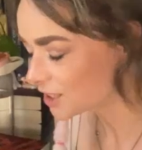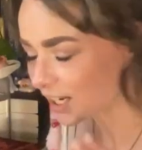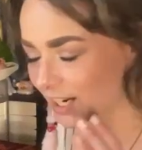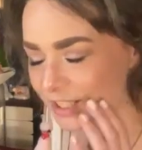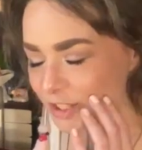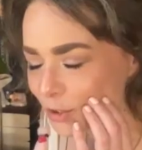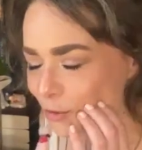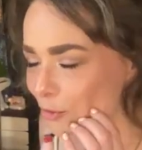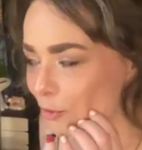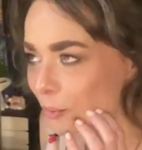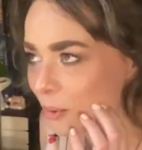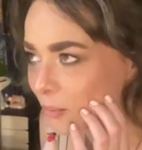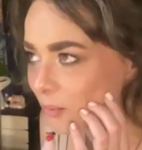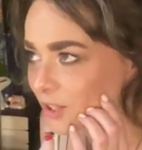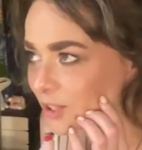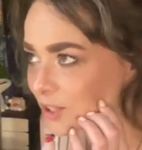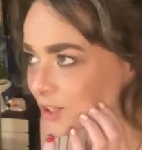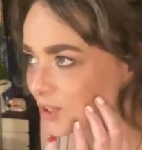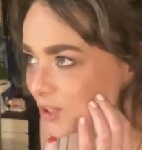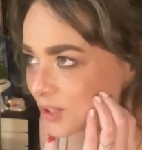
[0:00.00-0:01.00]
I don't remember
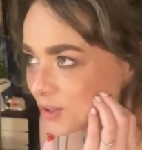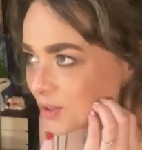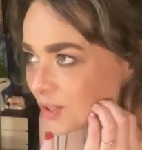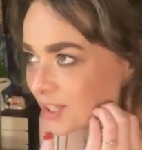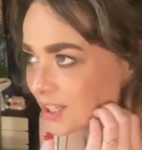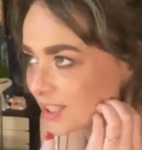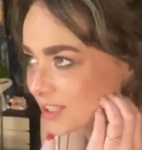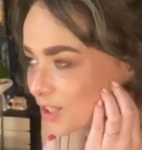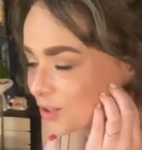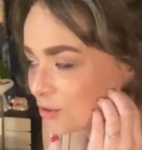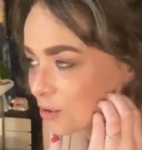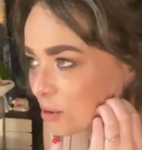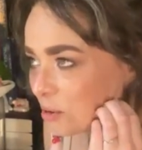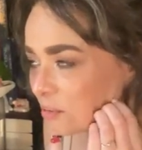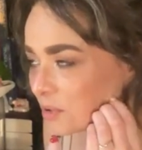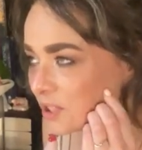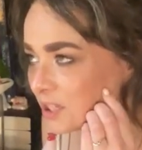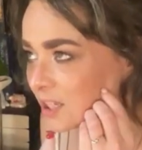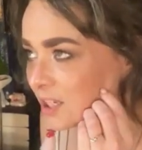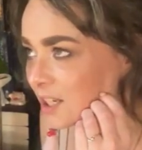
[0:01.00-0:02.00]
this. I don't
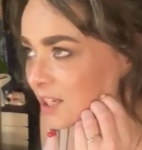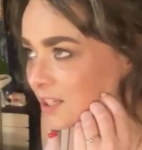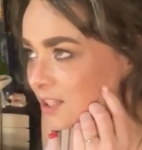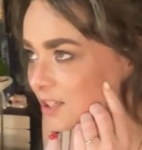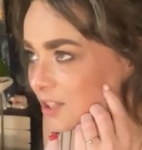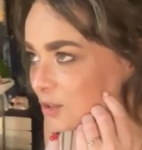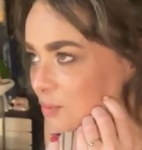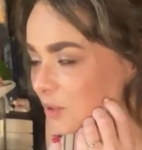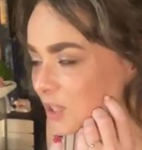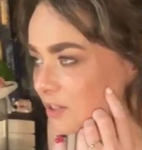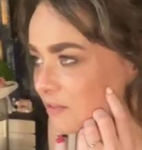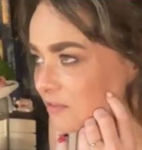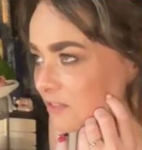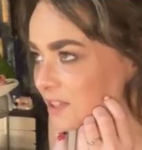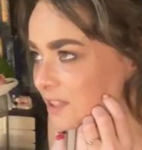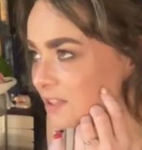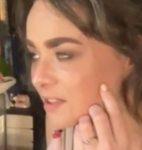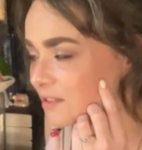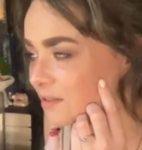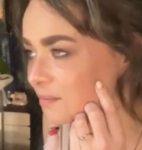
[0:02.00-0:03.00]
remember the
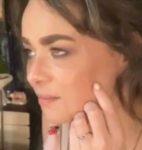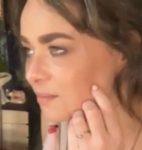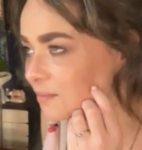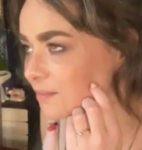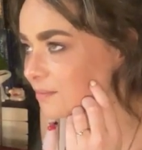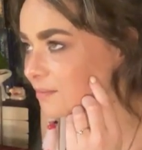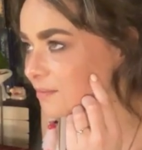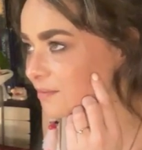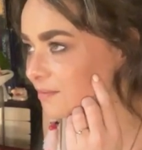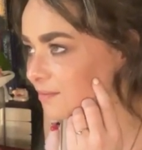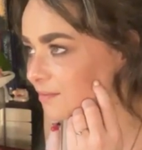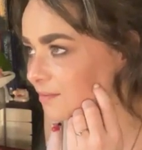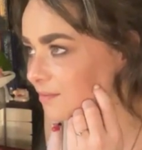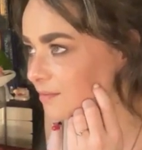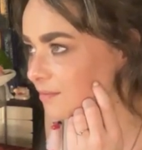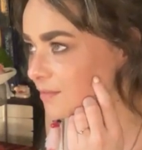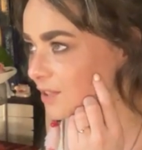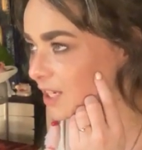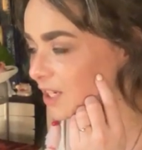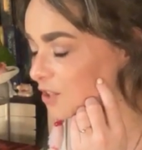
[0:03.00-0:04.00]
specifics,
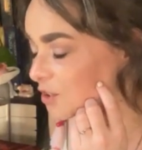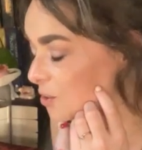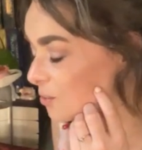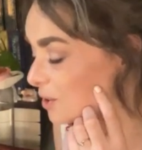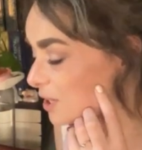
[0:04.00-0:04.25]
and I don't